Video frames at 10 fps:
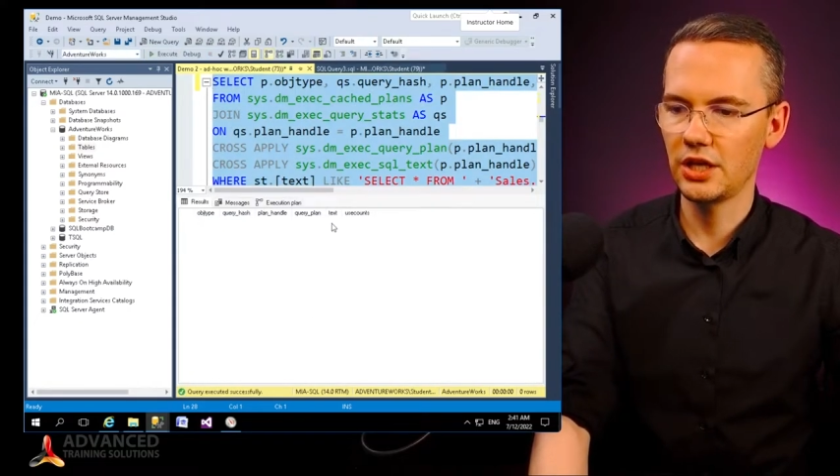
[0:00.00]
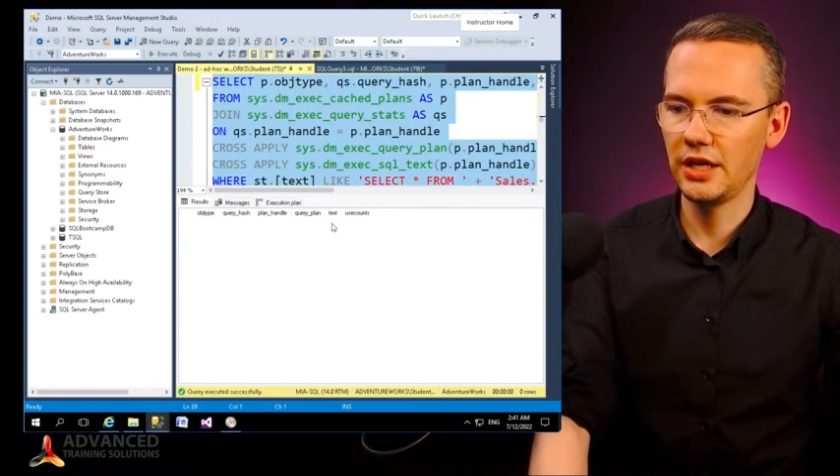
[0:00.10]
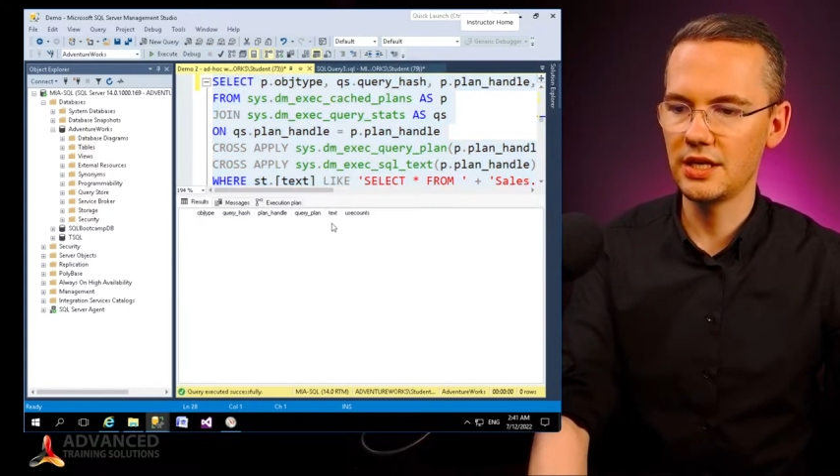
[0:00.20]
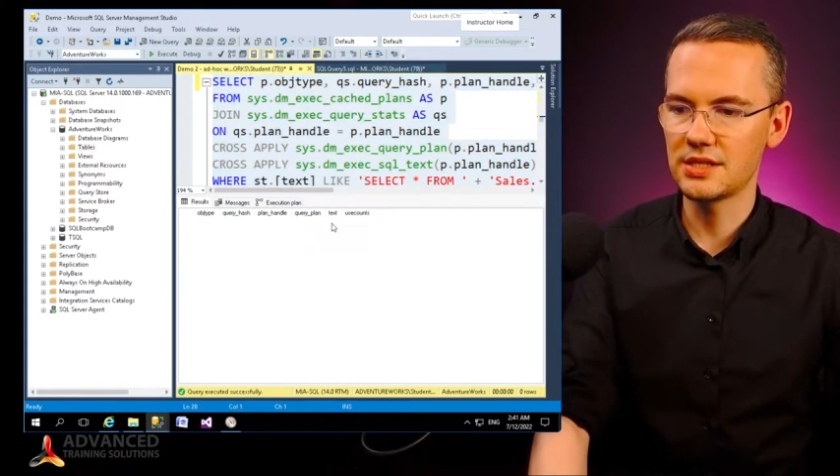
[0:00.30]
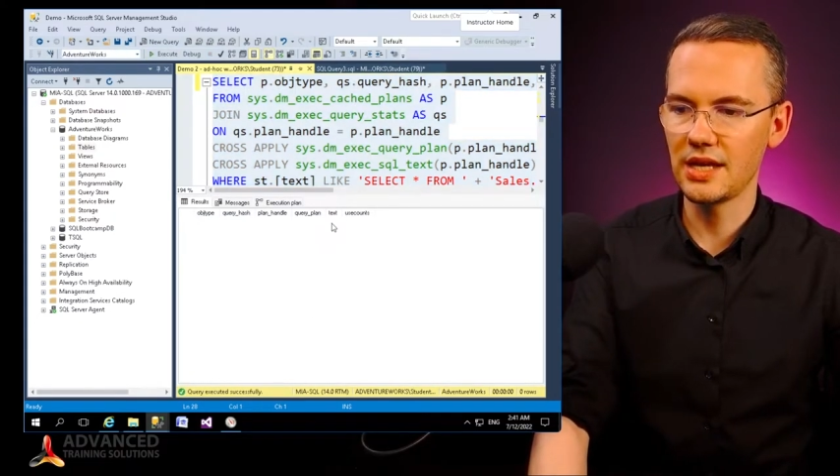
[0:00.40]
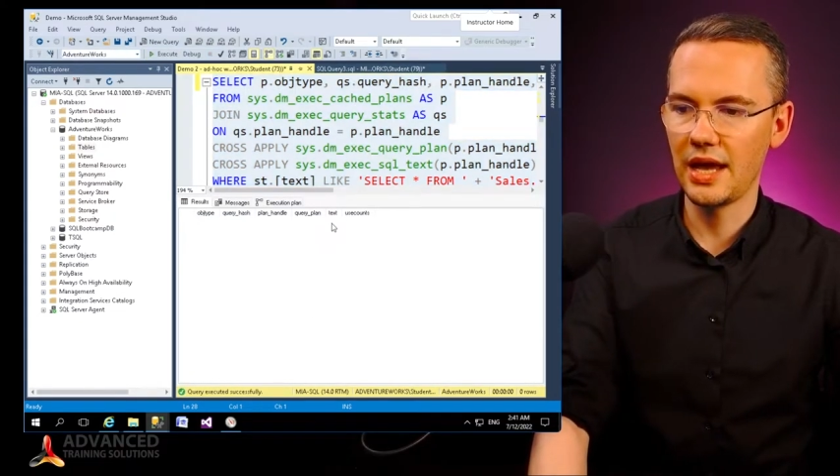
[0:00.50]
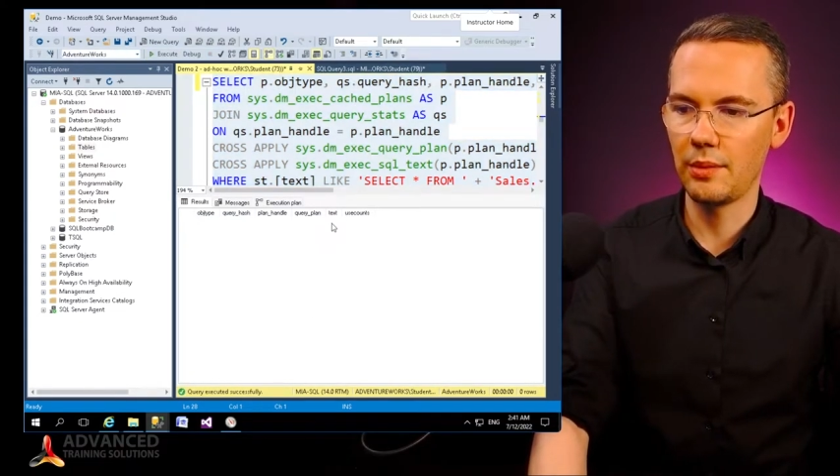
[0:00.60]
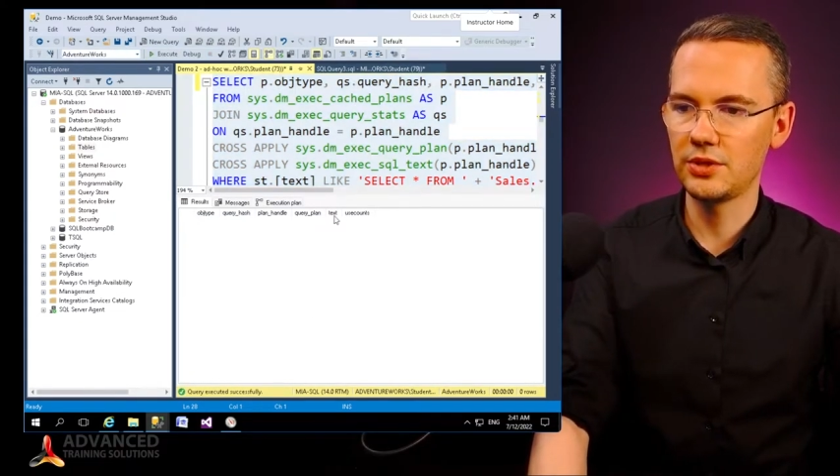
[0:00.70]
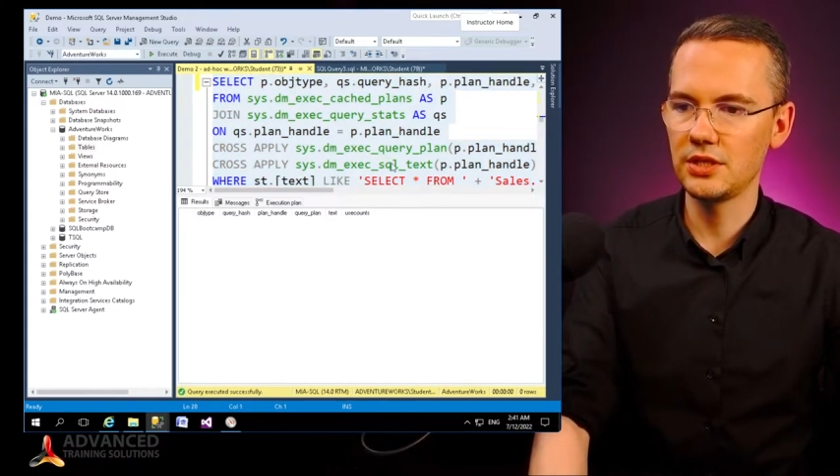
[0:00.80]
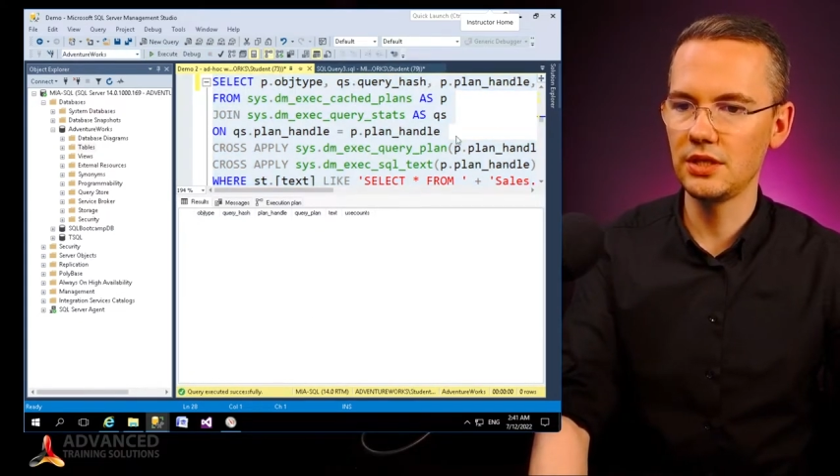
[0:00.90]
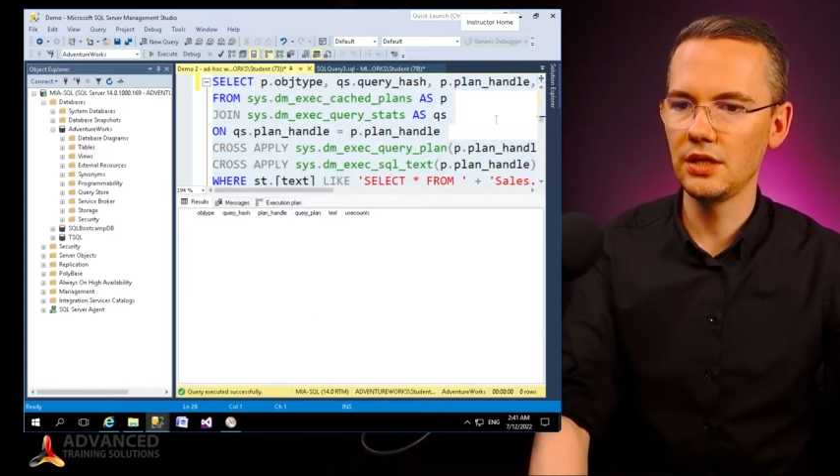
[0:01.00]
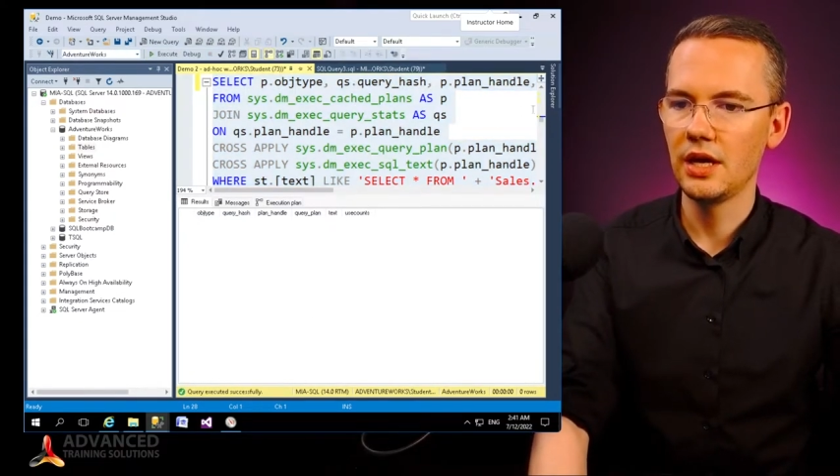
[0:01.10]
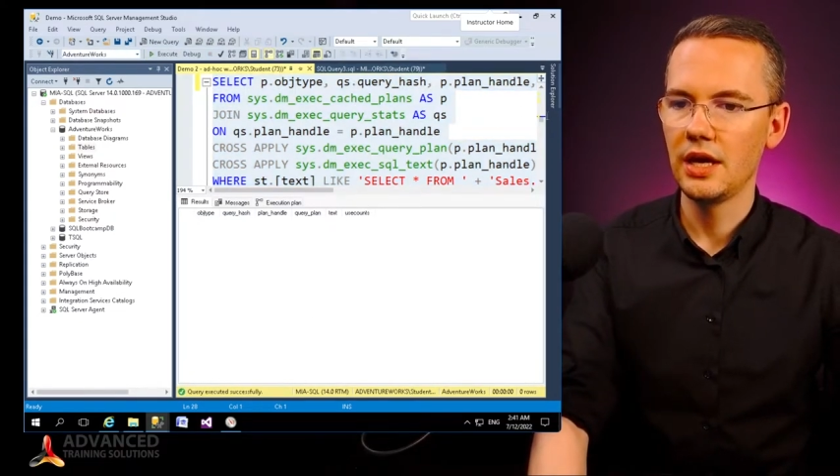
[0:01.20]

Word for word: is empty.